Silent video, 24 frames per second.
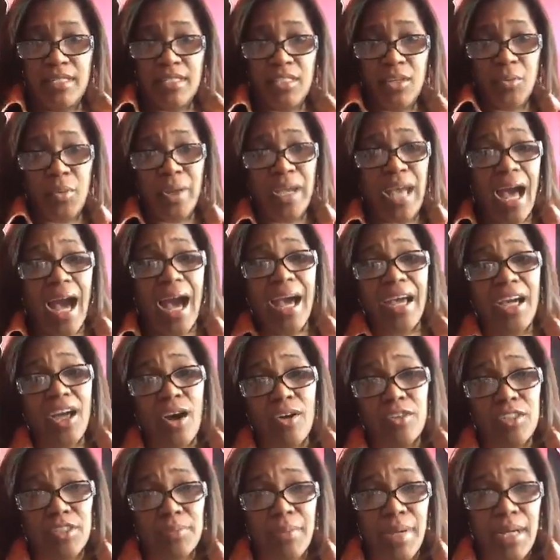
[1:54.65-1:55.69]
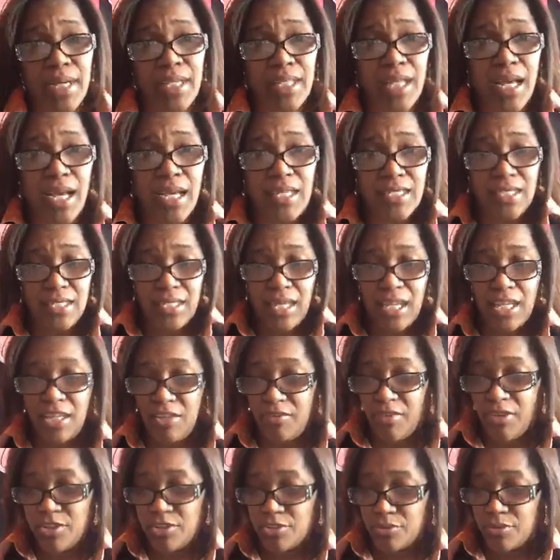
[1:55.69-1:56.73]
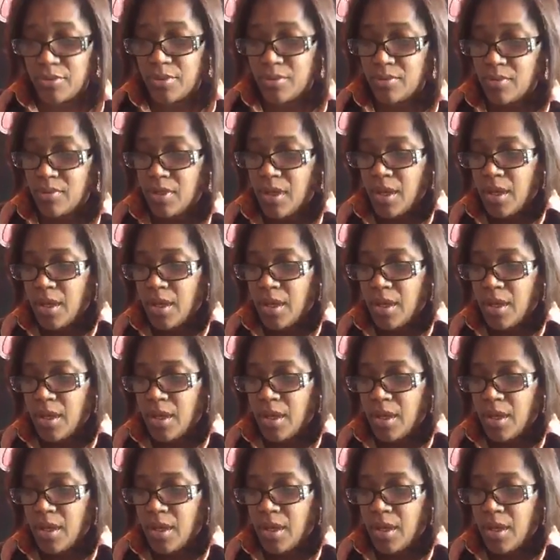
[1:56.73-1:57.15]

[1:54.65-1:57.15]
The way I coach my clients is an individual.